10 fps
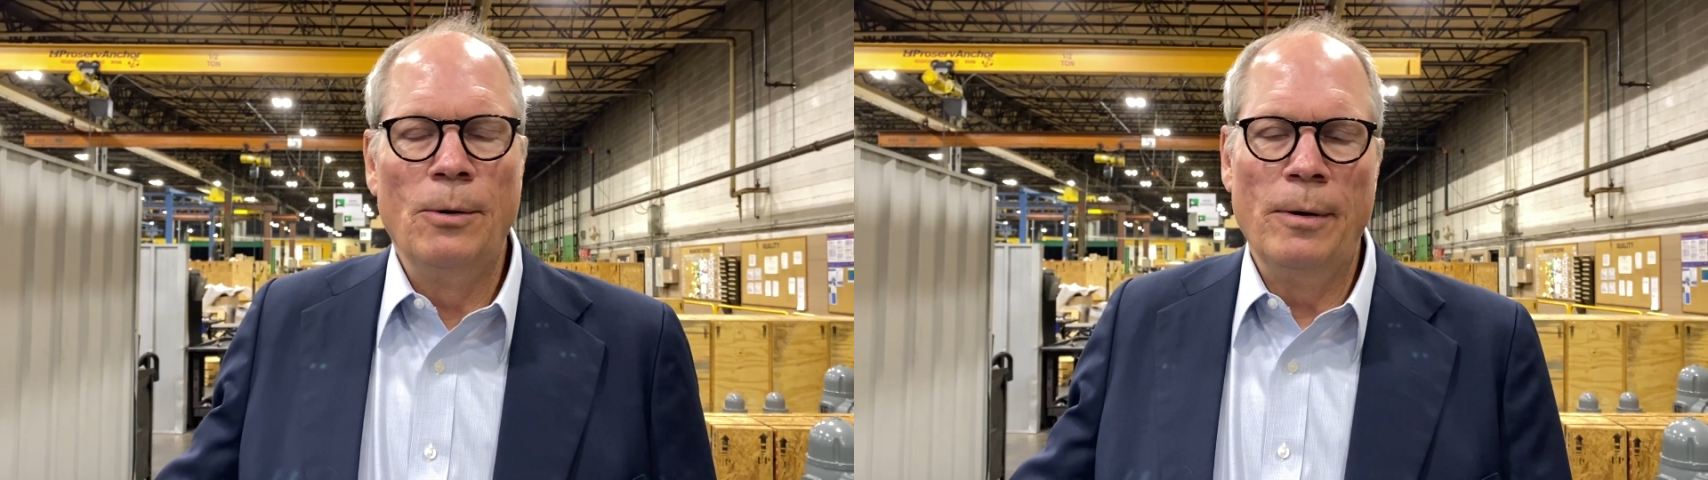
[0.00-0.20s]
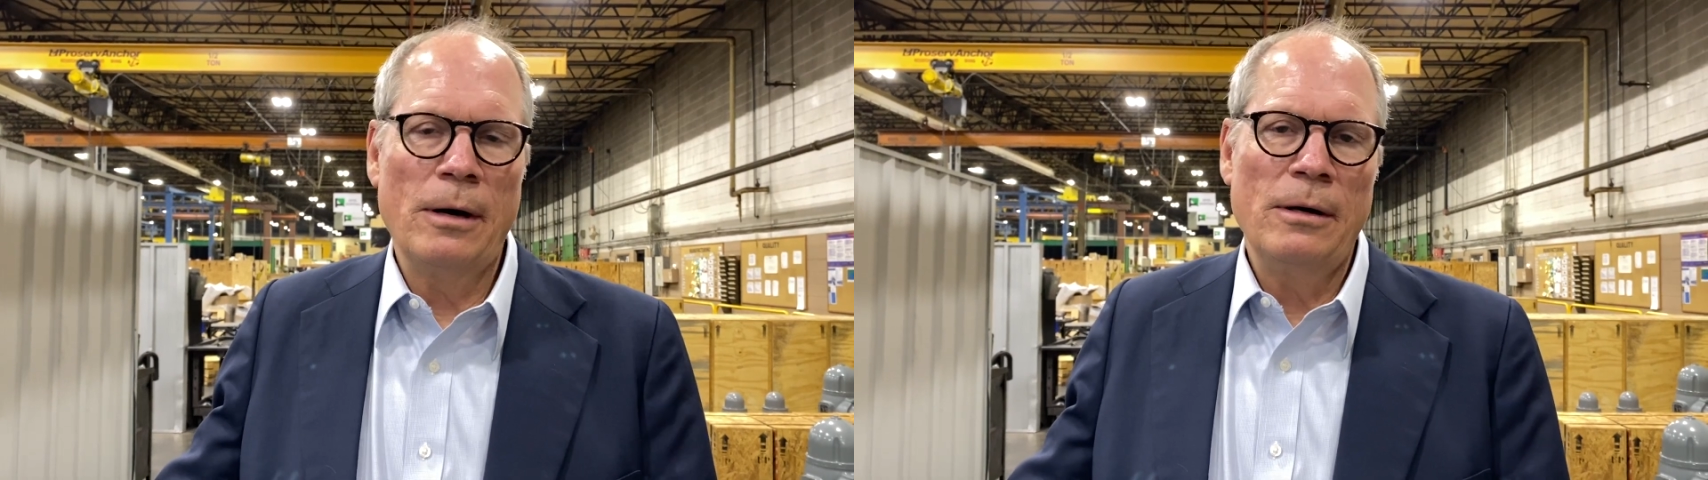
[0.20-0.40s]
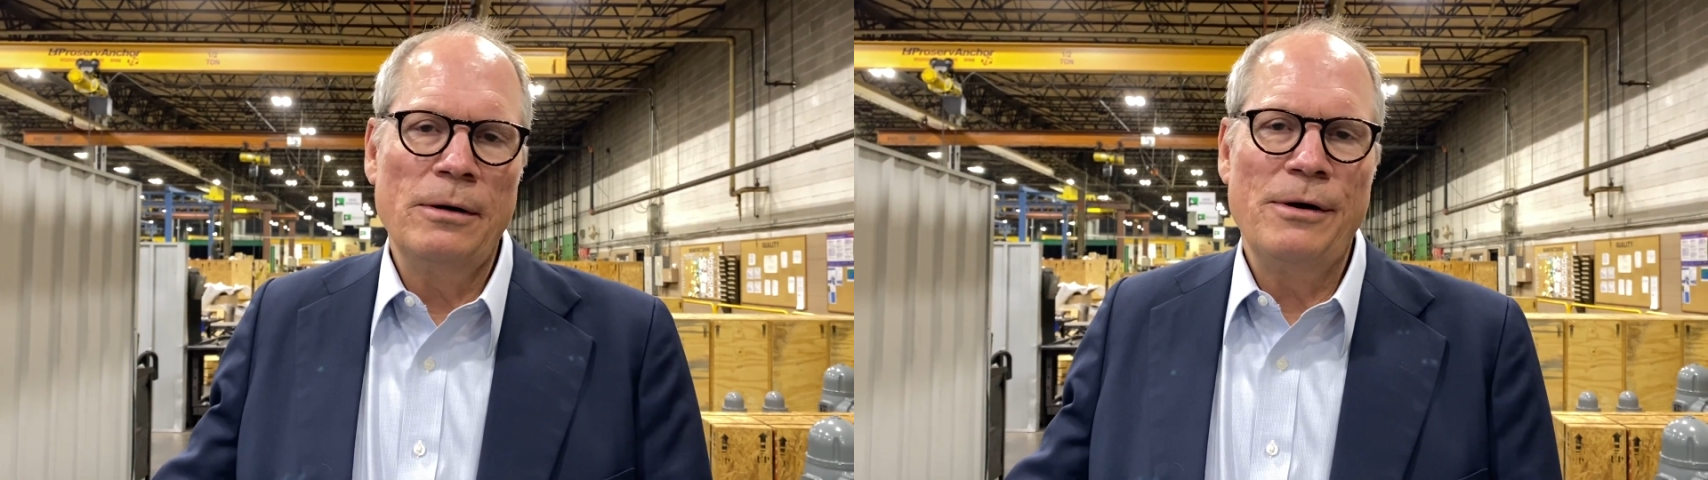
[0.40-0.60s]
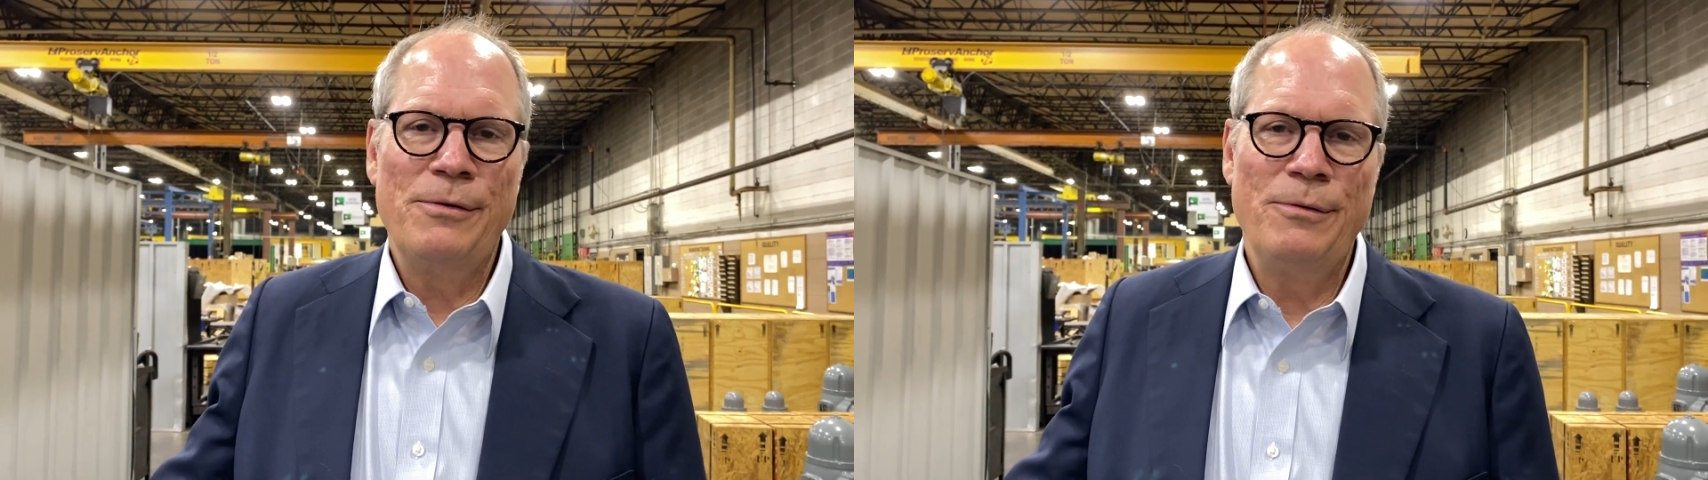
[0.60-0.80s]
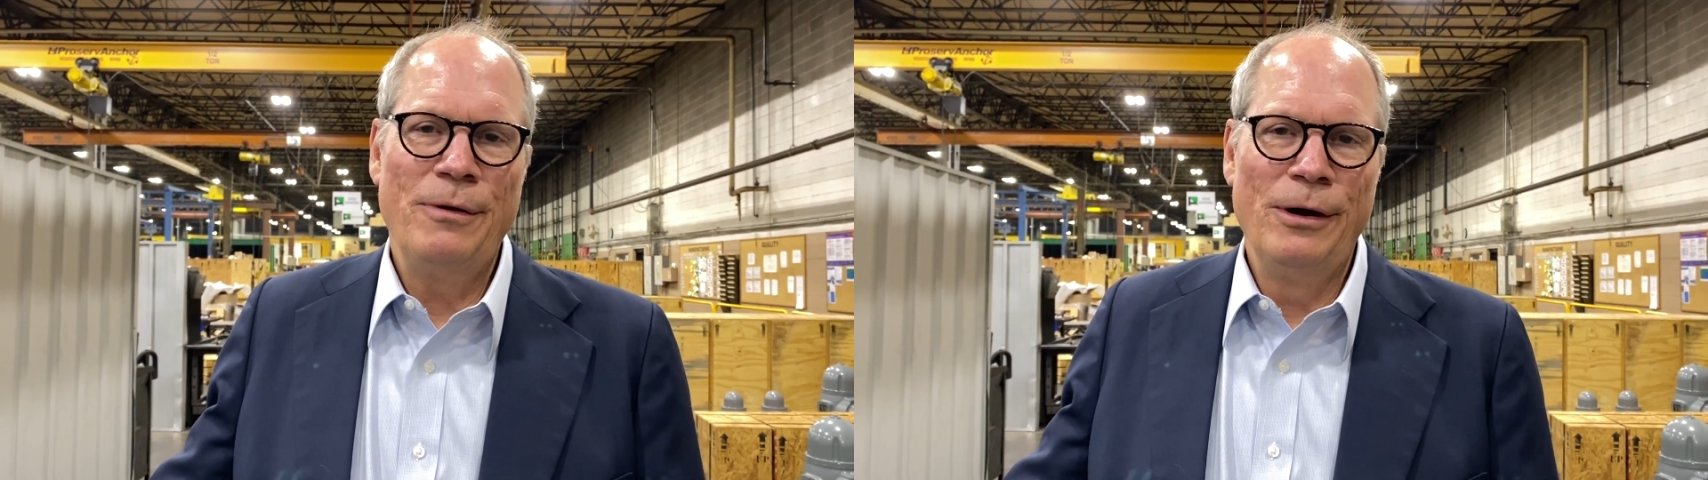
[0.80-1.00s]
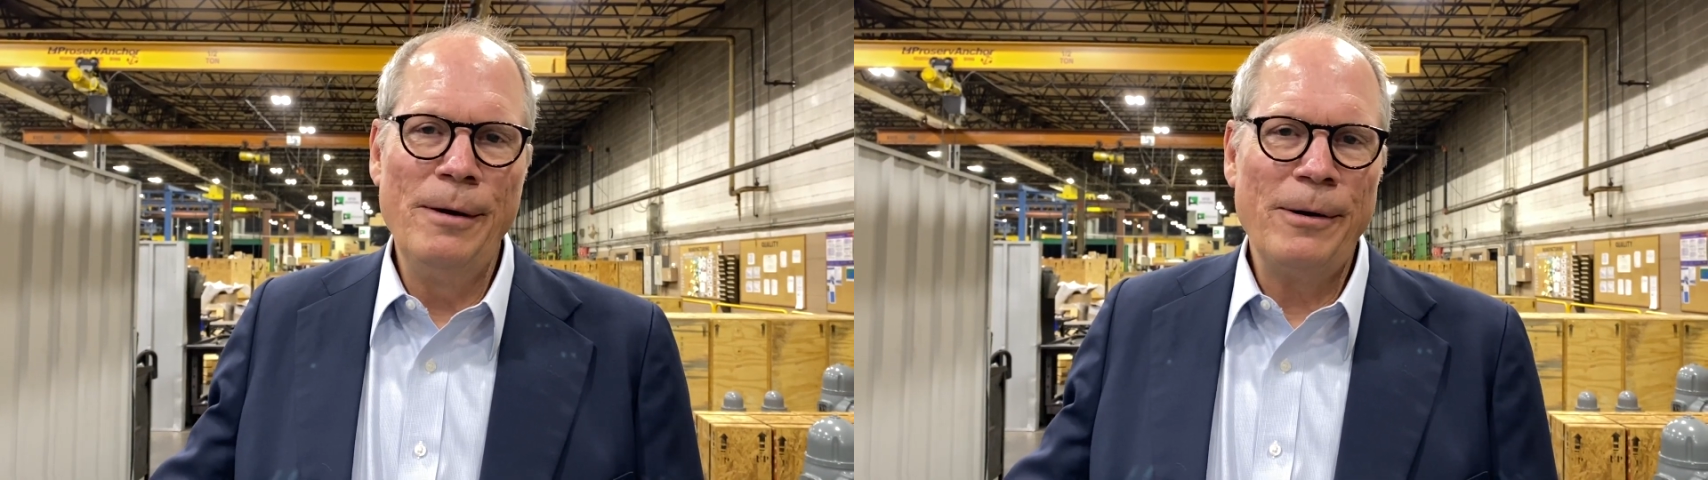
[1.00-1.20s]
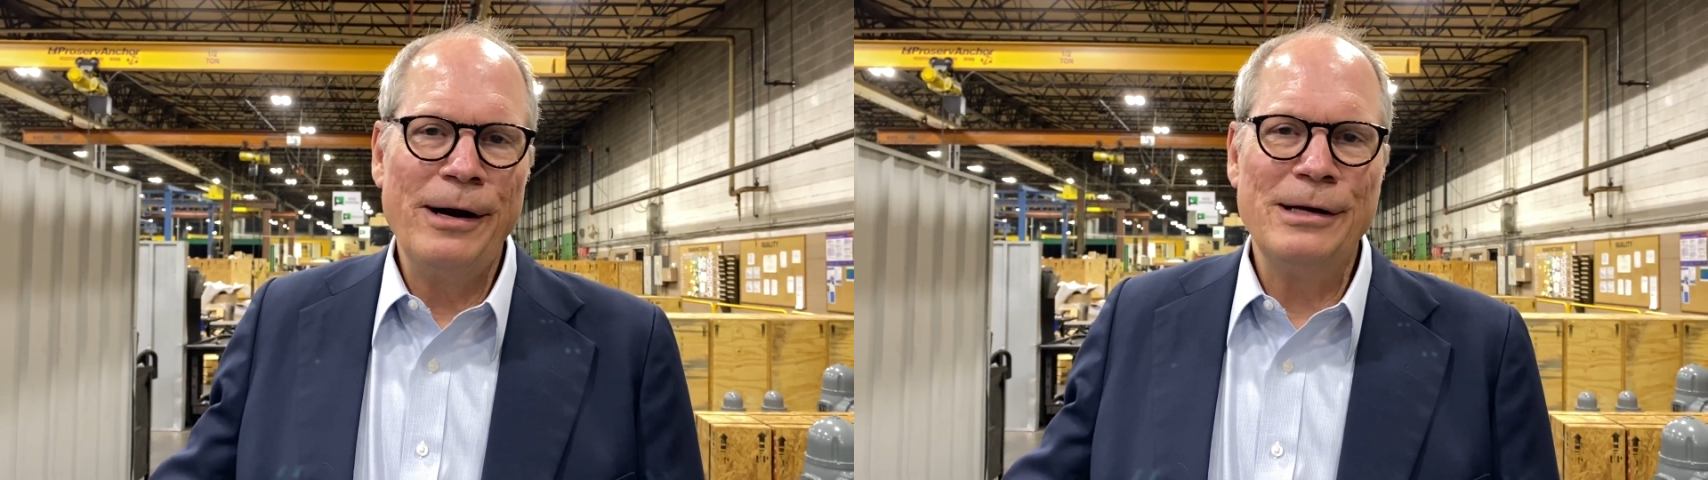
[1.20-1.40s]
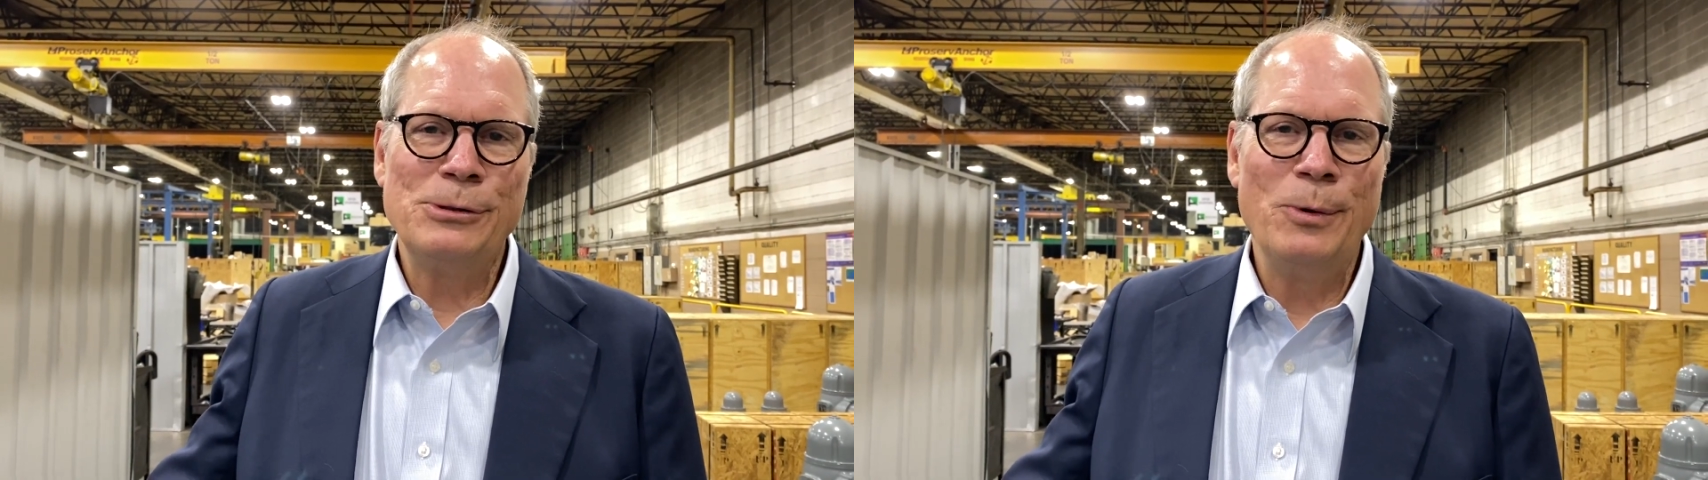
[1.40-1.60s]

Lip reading: Well, lubricant is